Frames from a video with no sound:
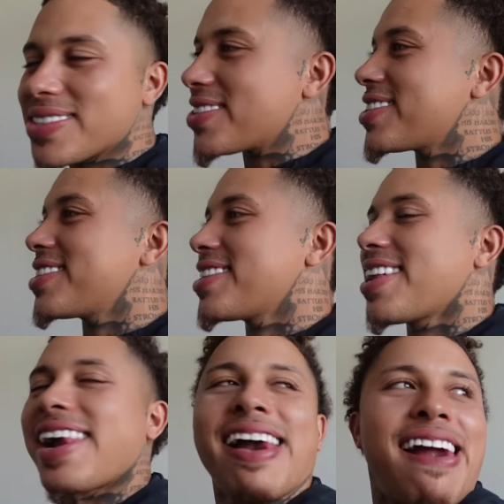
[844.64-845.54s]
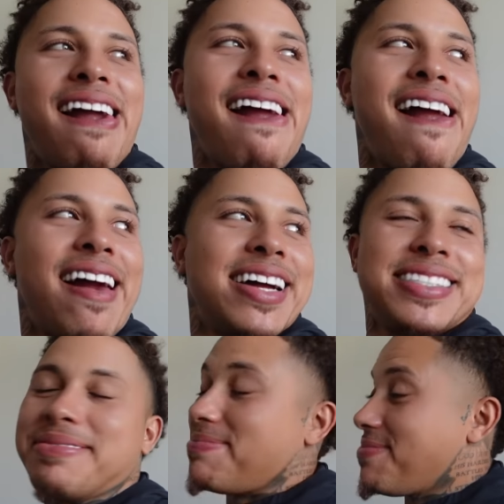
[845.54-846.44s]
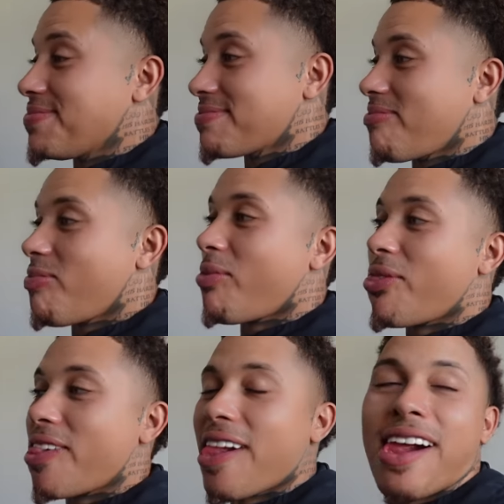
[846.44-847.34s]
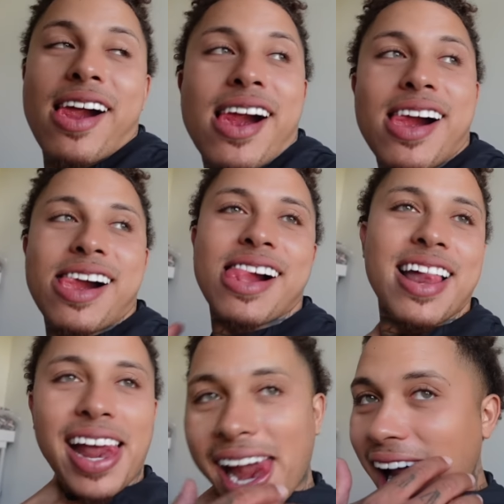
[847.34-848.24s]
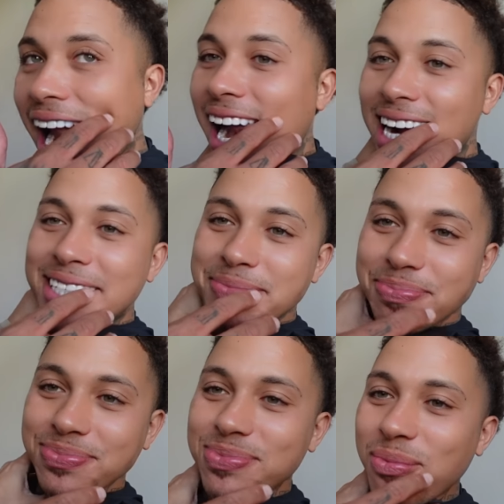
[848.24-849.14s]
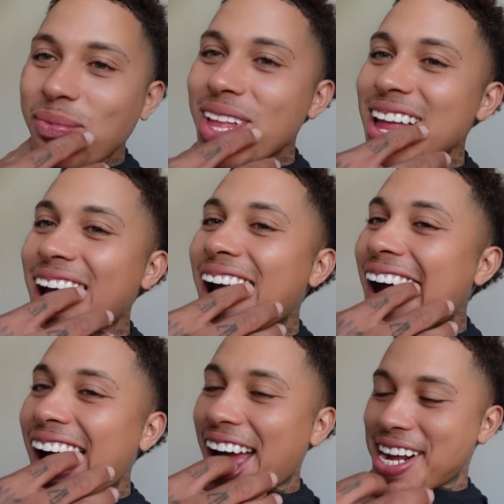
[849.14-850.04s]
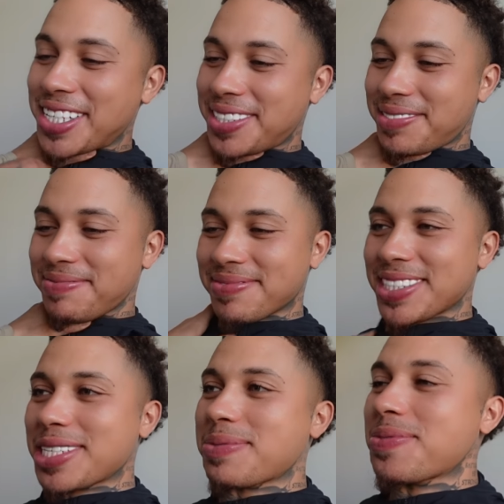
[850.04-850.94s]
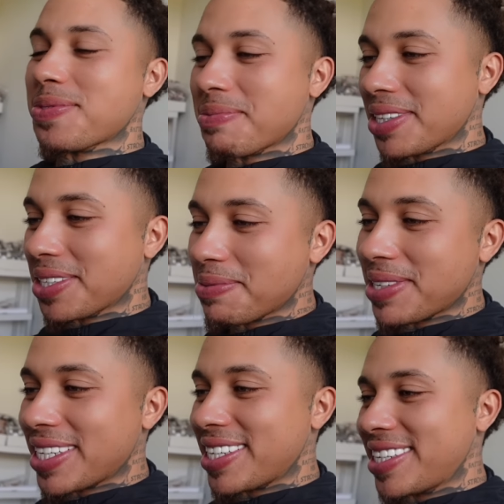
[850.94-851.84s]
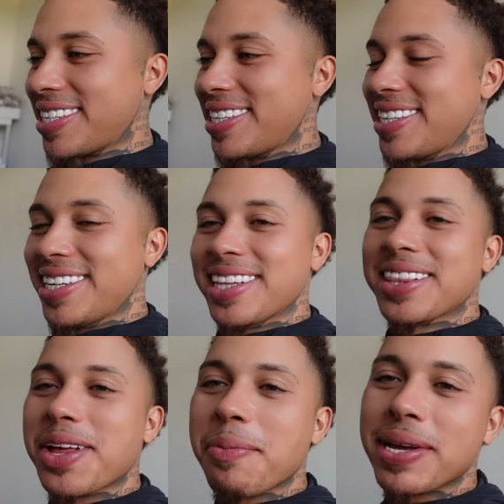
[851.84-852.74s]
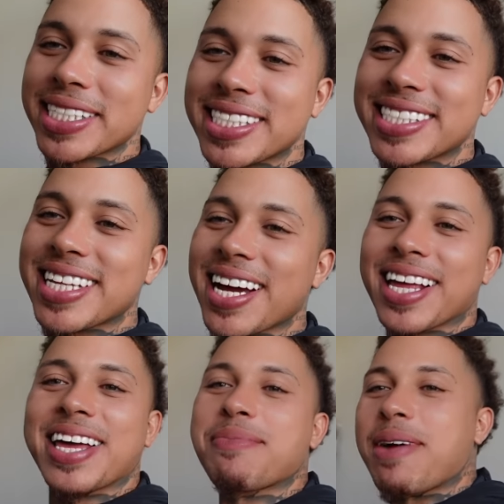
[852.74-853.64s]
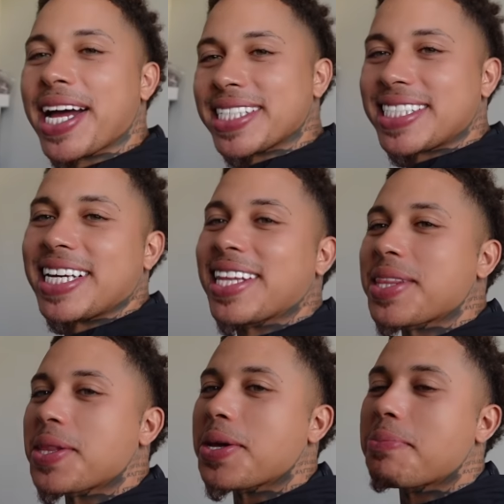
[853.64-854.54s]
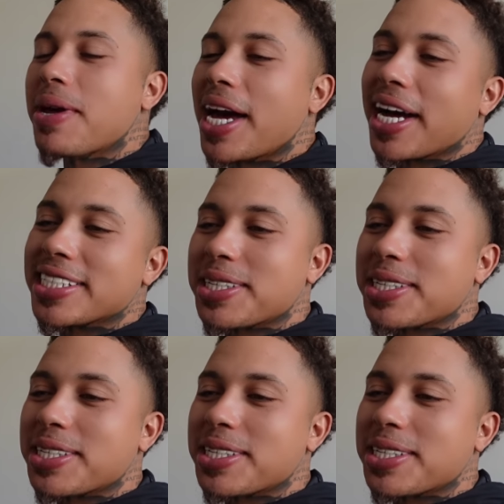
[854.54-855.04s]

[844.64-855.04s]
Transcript: going on. Why did you steal the candy? Why did you steal the candy? That's why I hid it from you, because I knew you were stuck in my teeth a little bit. I got